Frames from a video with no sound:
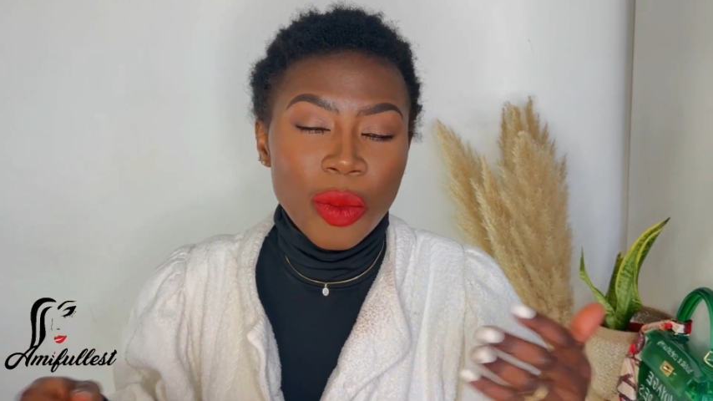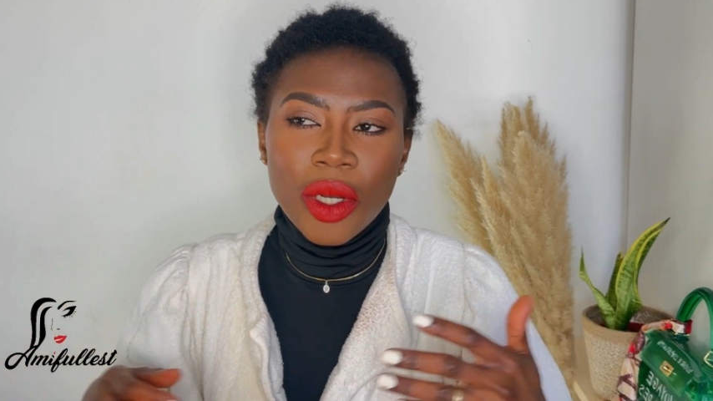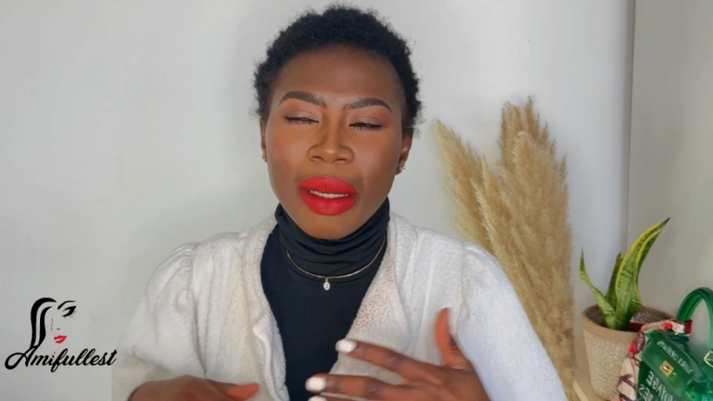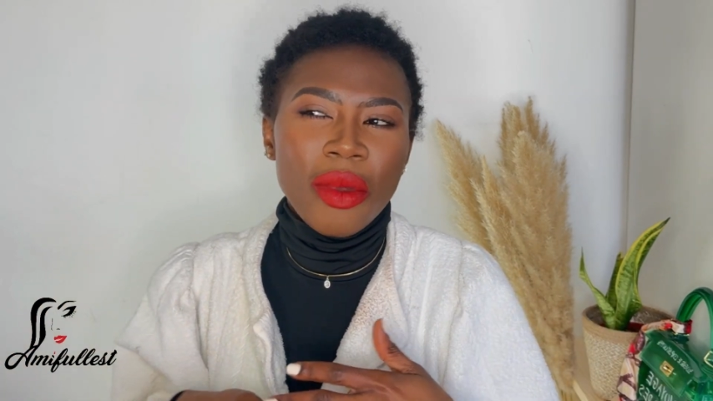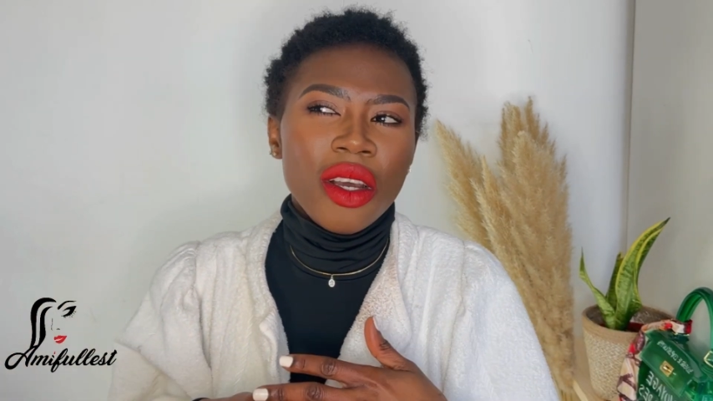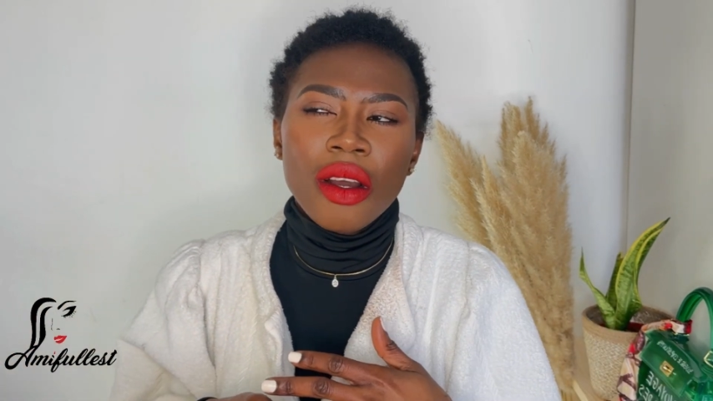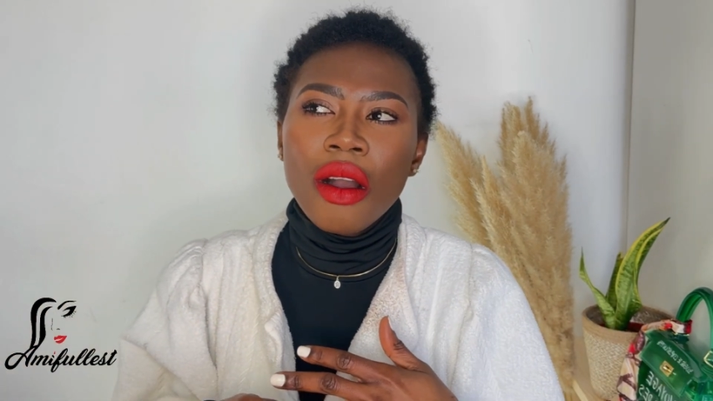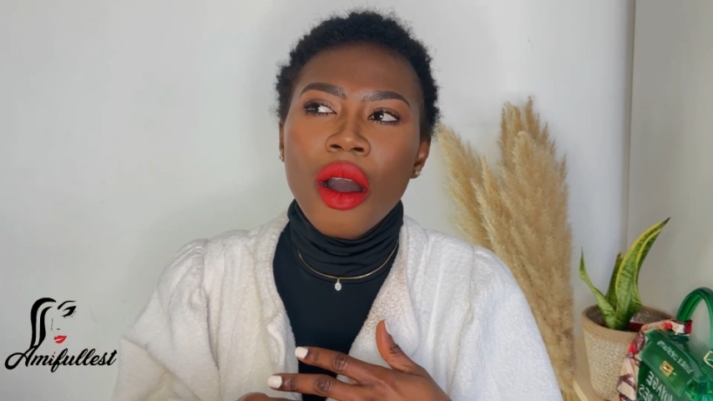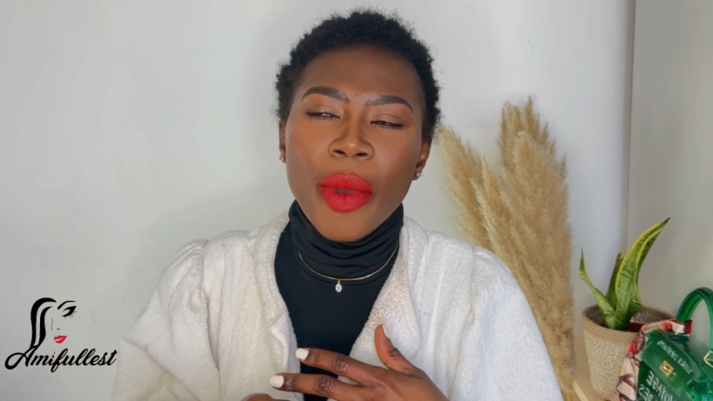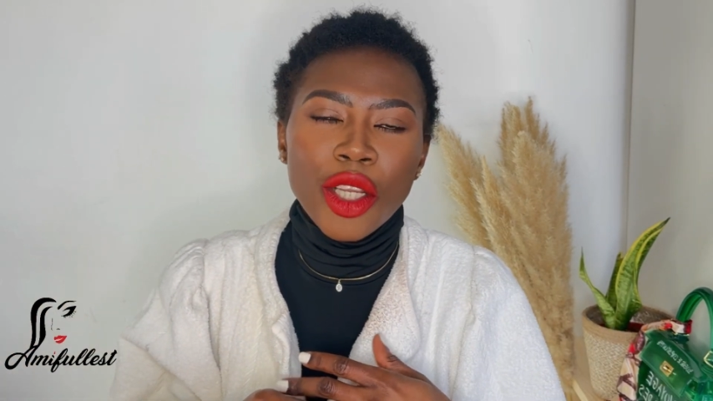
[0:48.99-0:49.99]
because I'm not going to
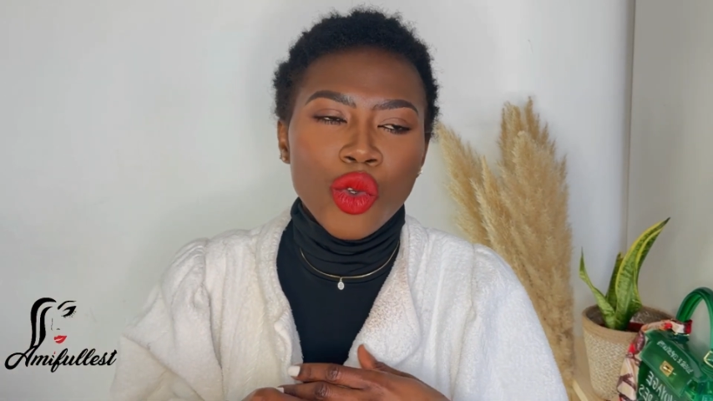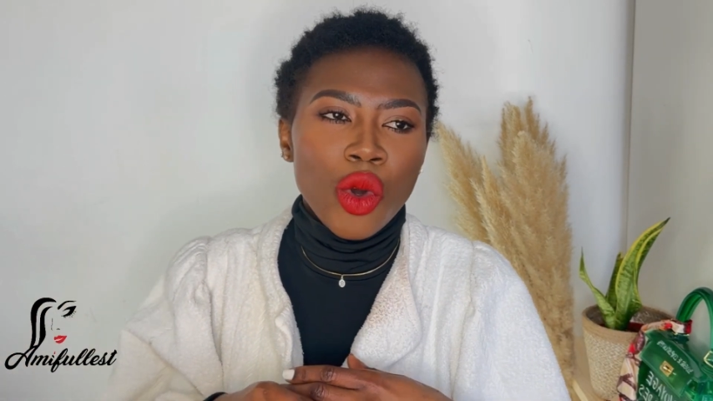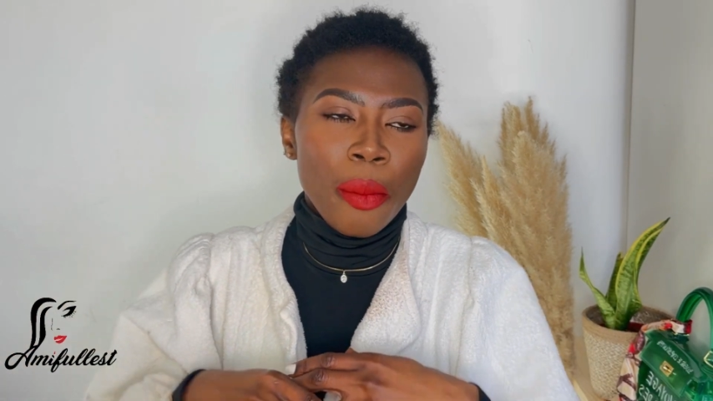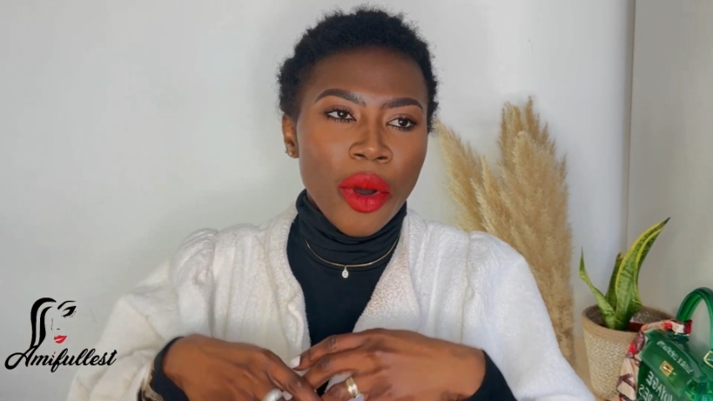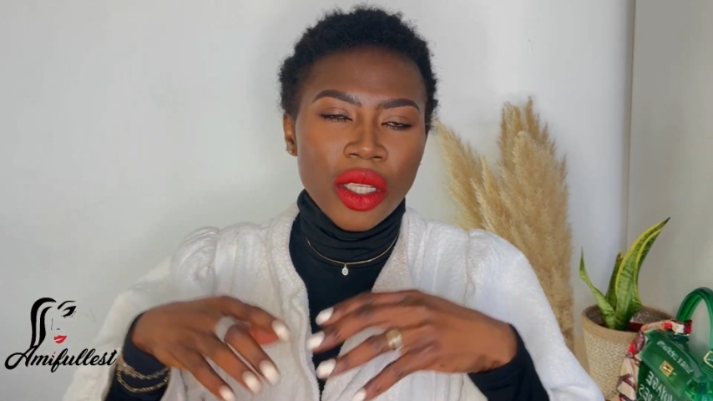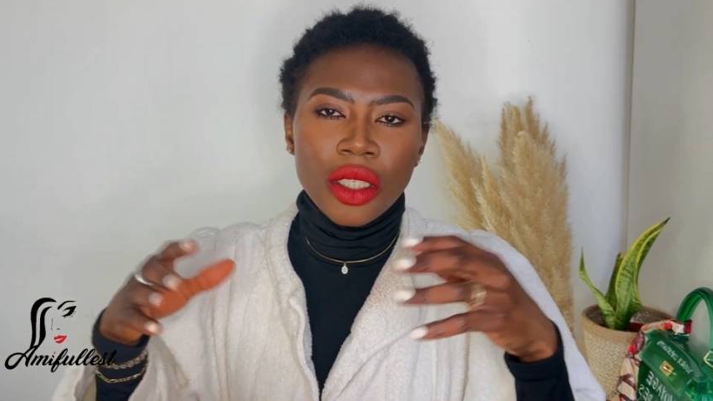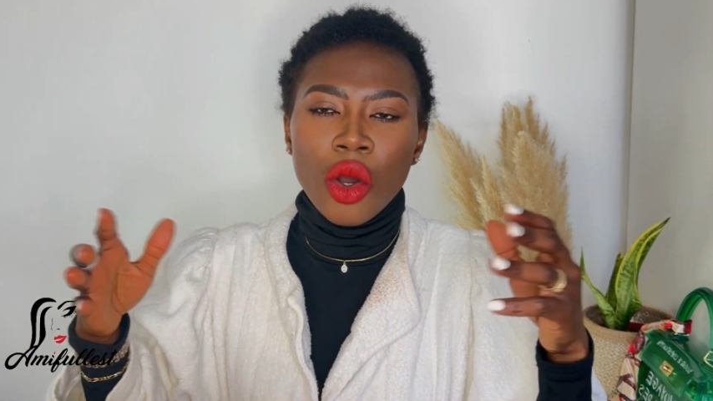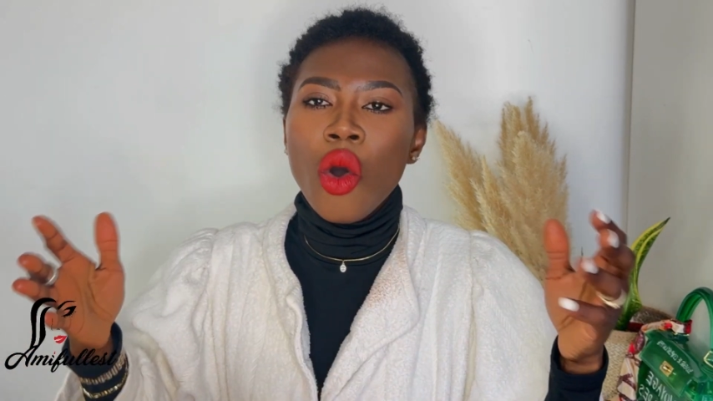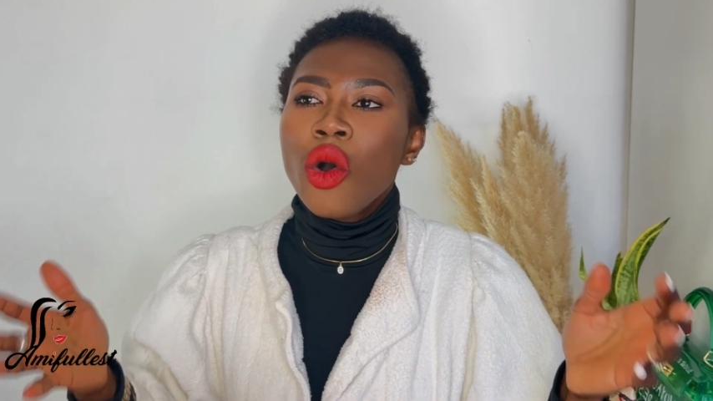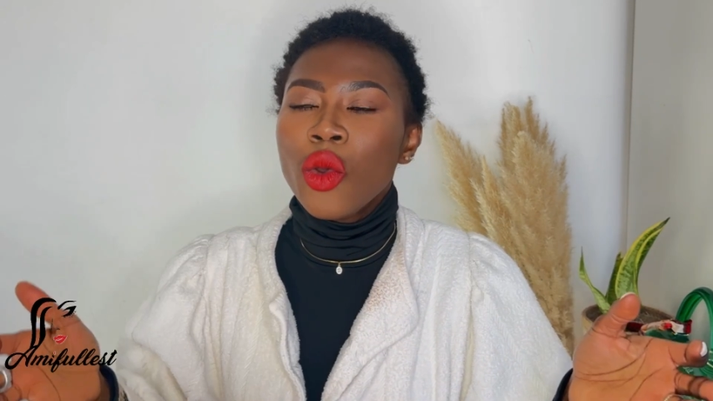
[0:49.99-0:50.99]
come and do unboxing
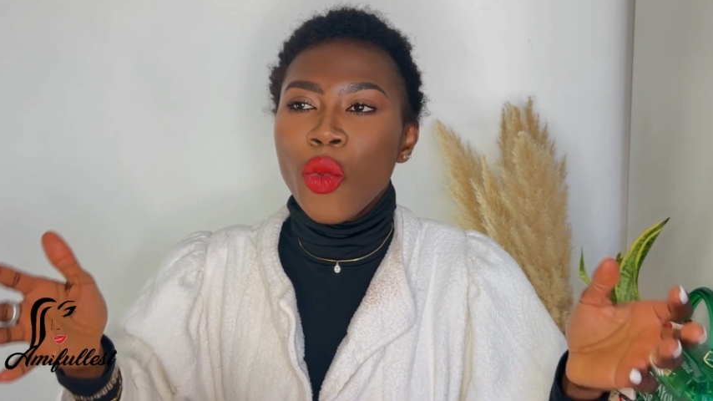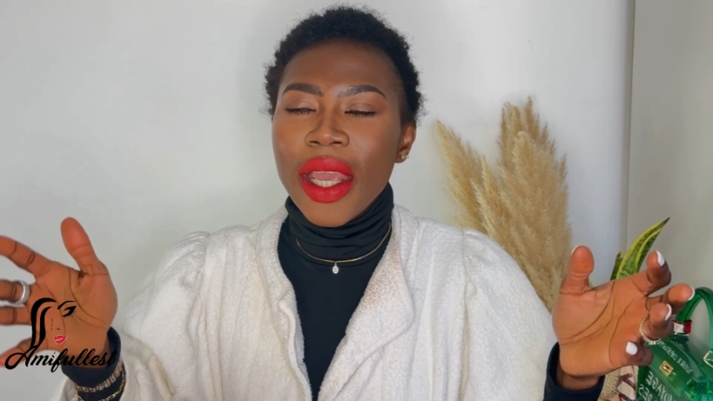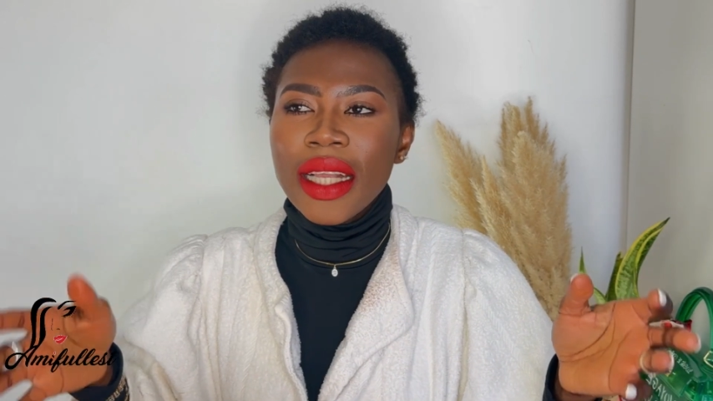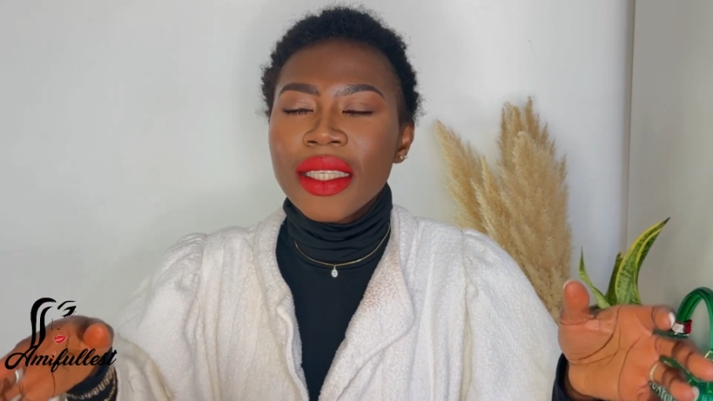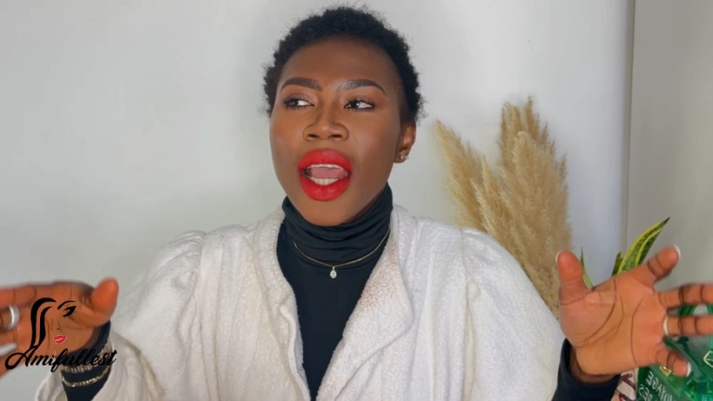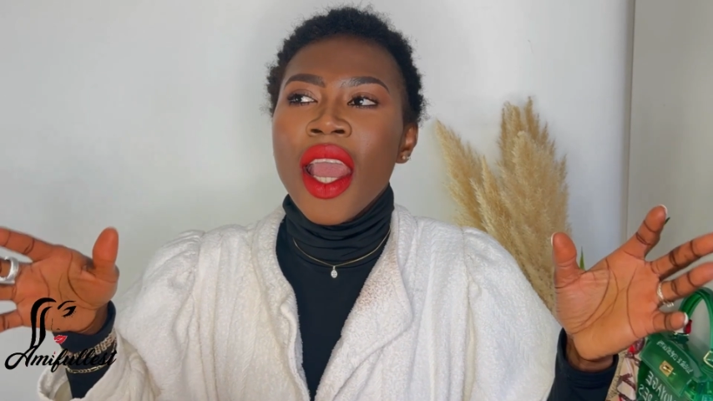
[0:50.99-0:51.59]
on all the wigs